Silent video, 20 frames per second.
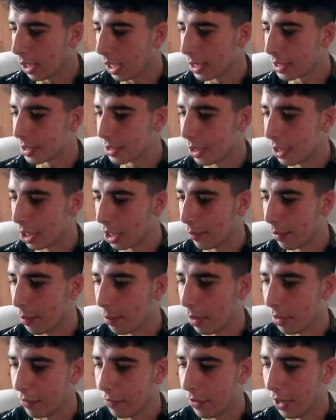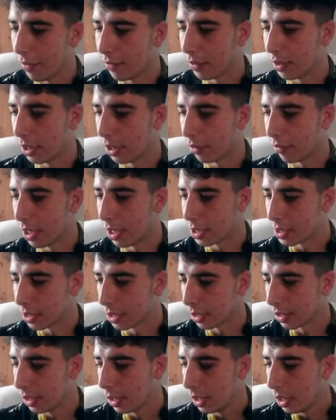let's talk about my favorite thing in
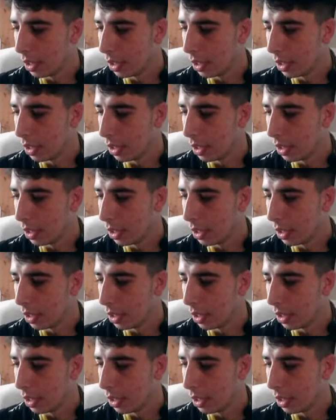wrestling: